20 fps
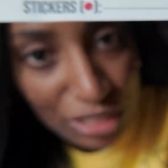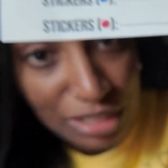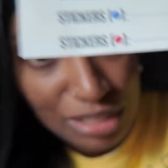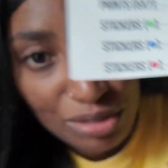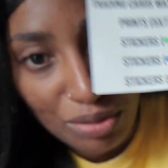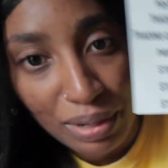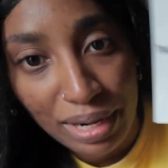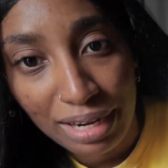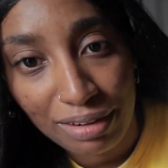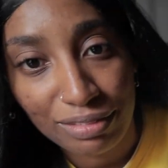and
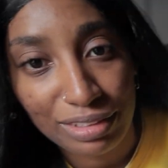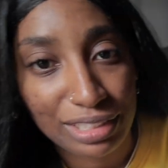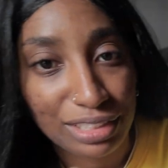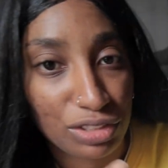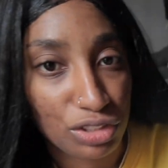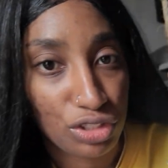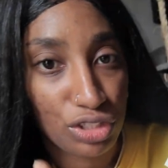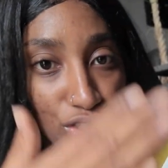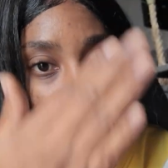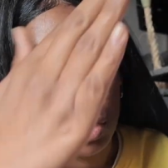so I have like a
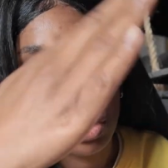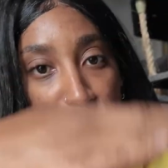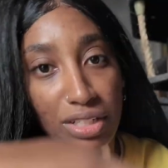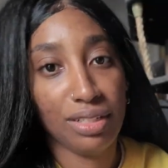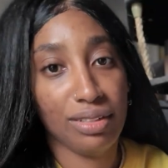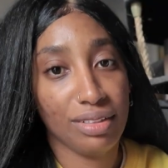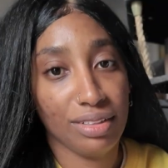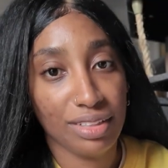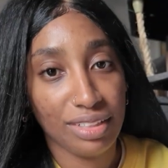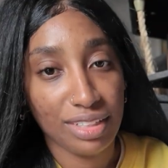cheat sheet
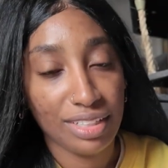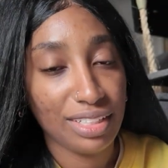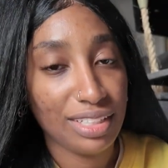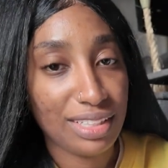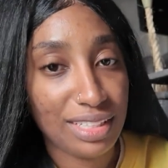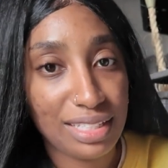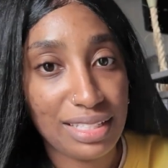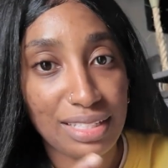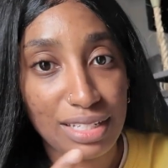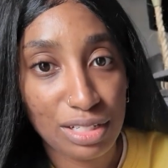
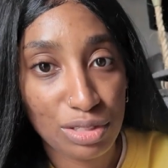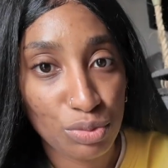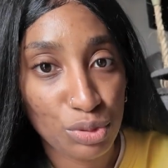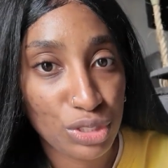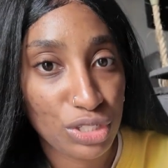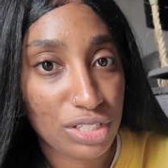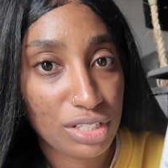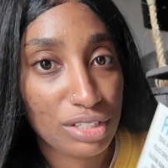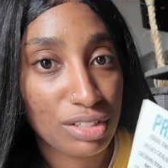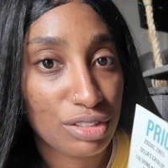that says
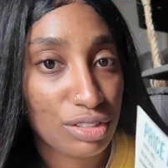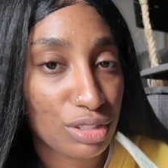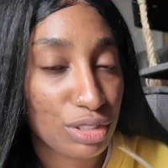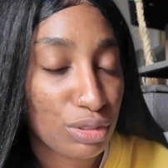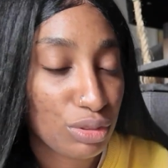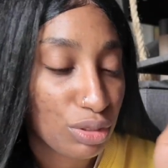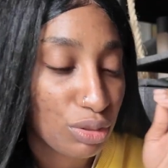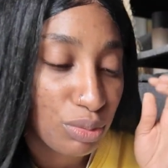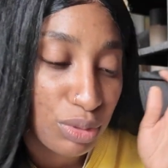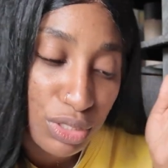which stickers are
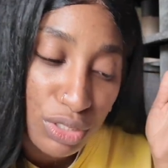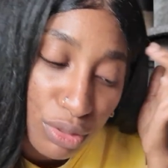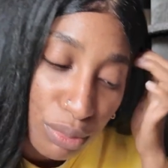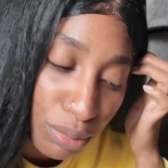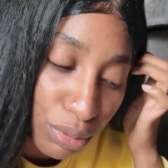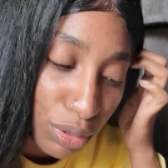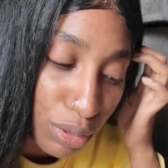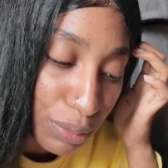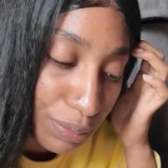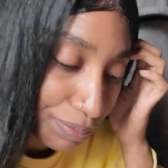green, which are
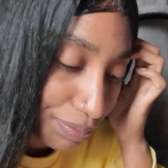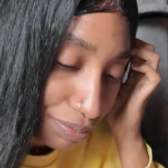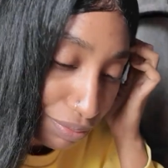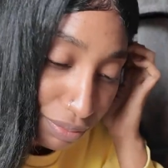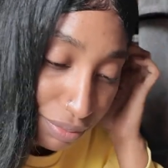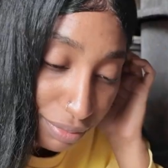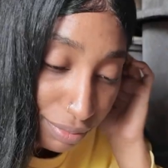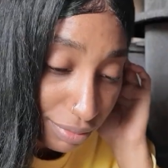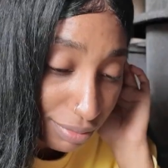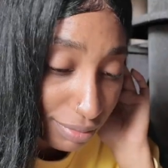blue.
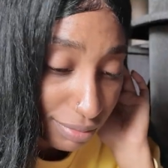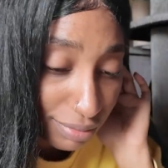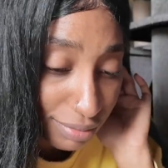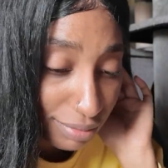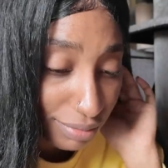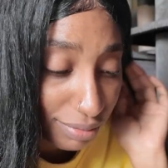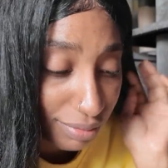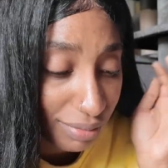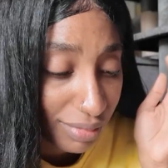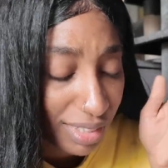
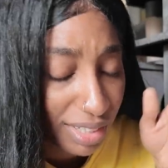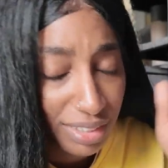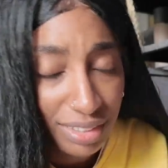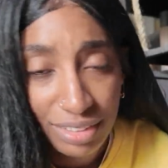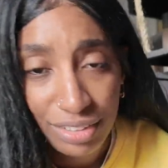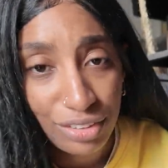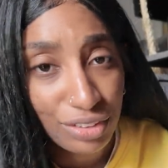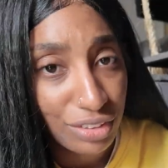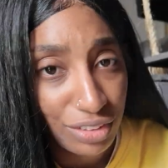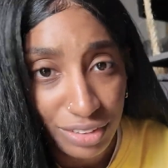
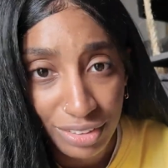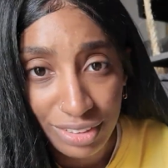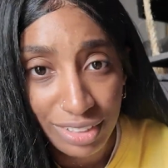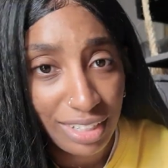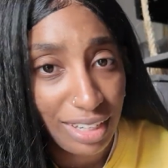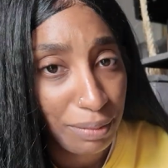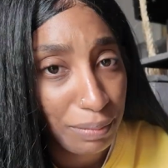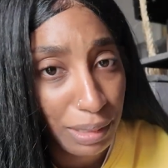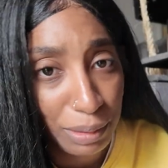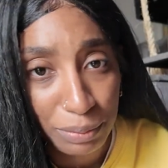Girl,
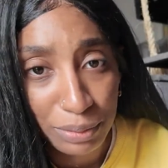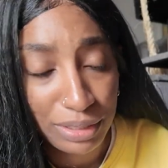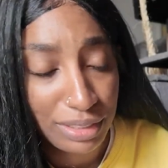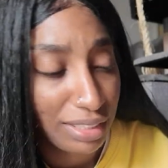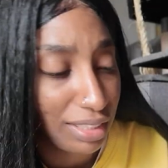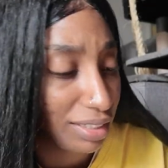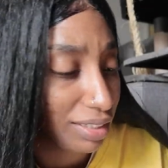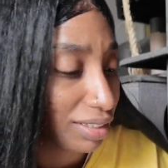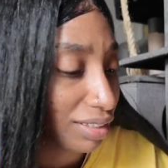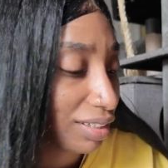I'm not printing
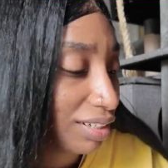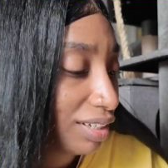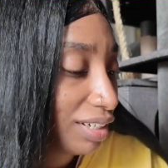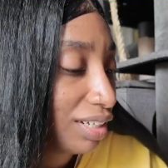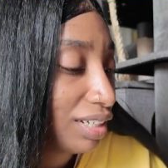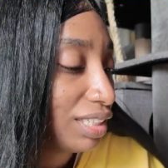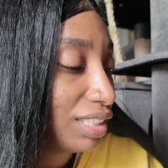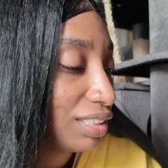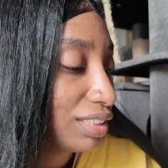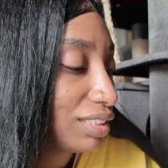that again.
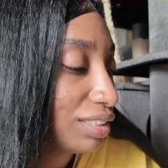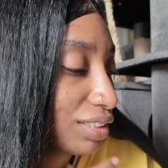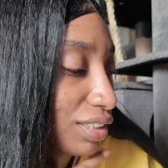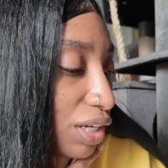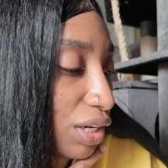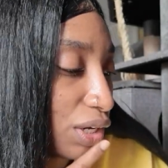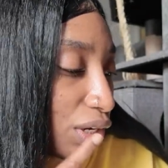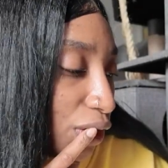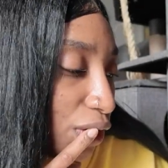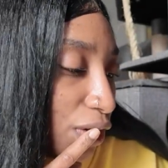
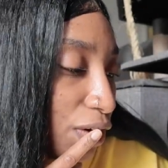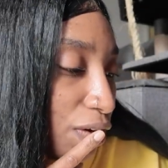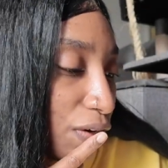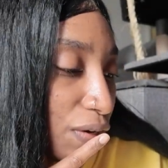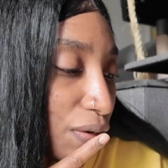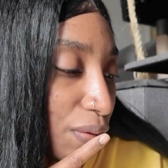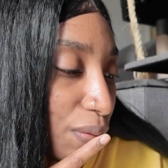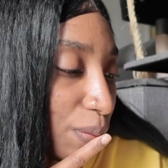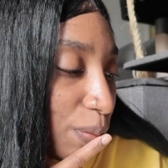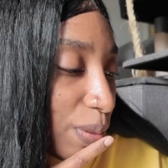
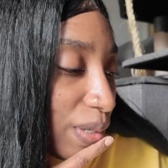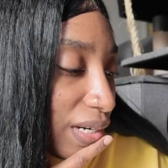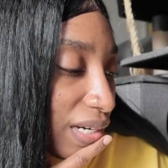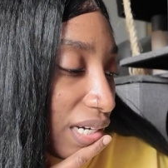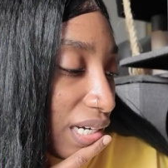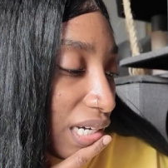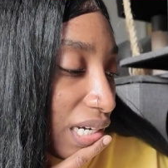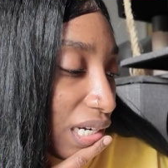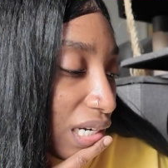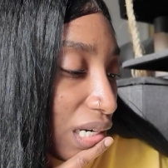So
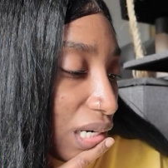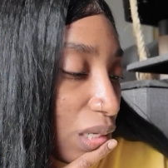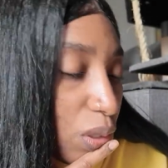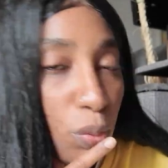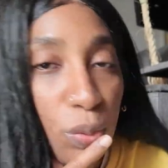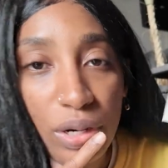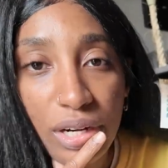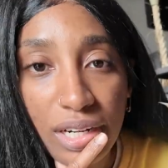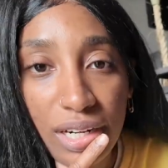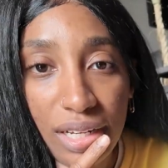
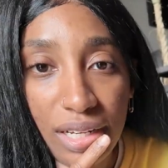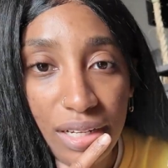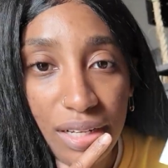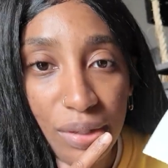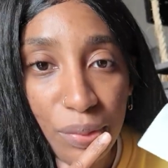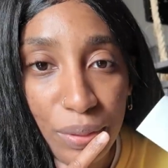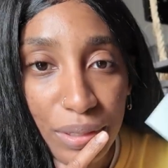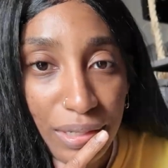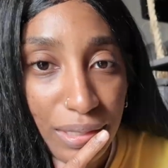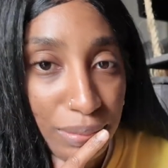we're gonna
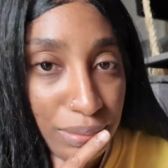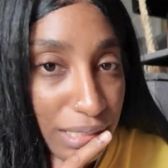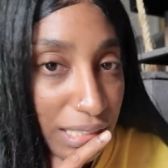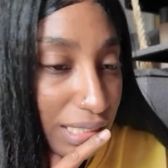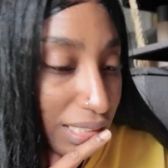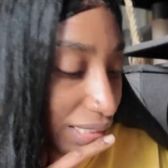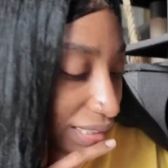update